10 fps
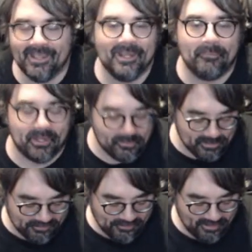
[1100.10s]
My new
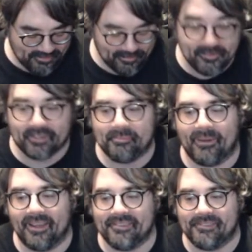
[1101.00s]
mixer has an effects
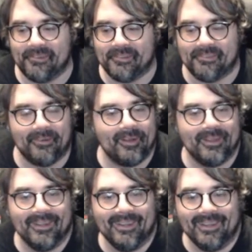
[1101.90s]
processor, so
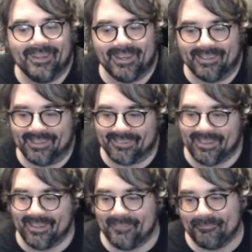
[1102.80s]
I like
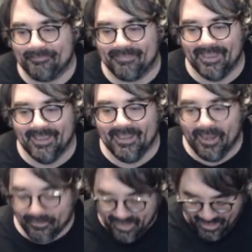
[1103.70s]
that.
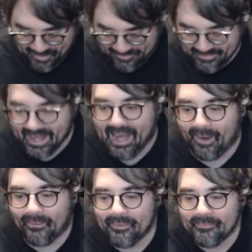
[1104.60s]
Okay,
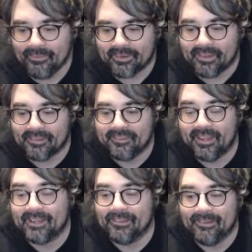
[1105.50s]
now we're going to
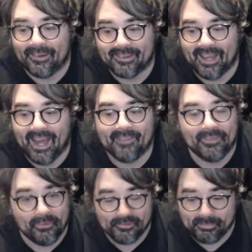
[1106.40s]
take a look at
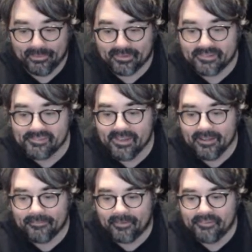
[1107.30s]
those books.
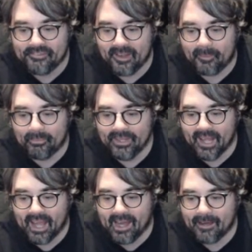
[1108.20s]
First up, we
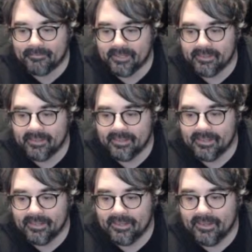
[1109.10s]
have
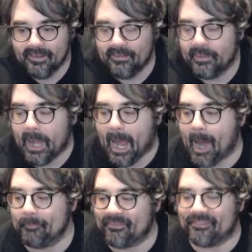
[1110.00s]

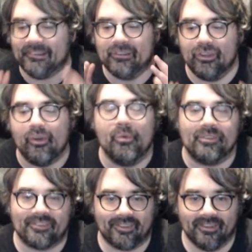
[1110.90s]

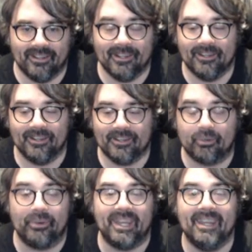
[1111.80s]
Absolute
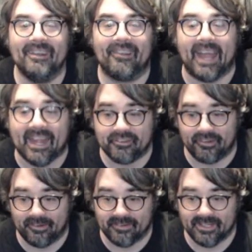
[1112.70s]
Green
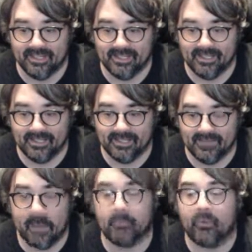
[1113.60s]
Lantern
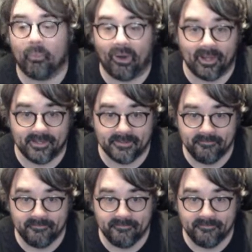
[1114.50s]
#1,